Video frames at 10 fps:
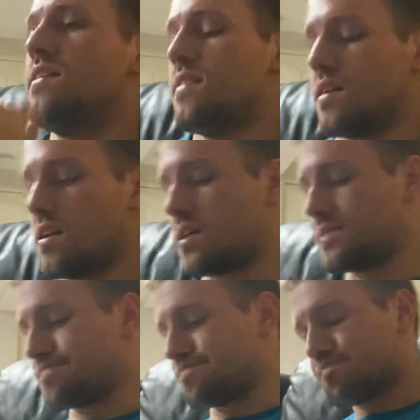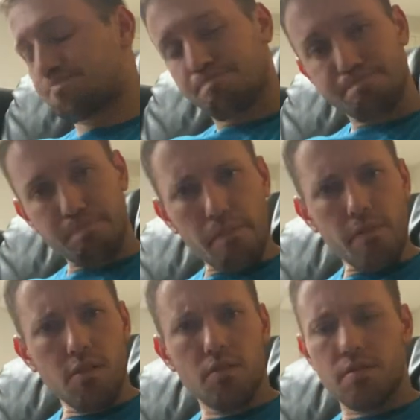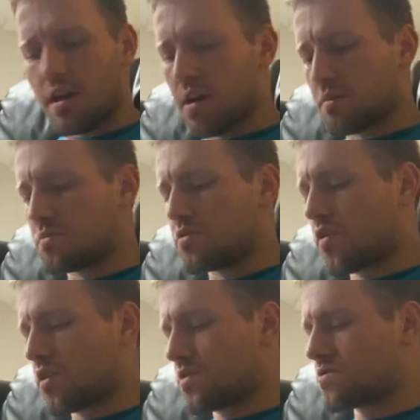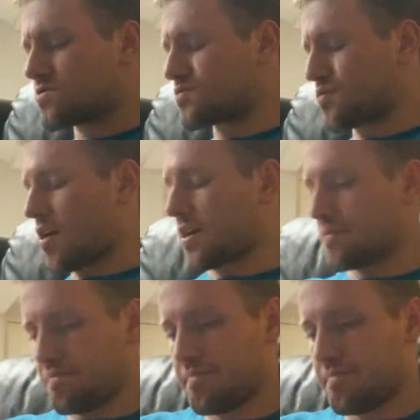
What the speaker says: Now I'm going to move on to the losers bracket.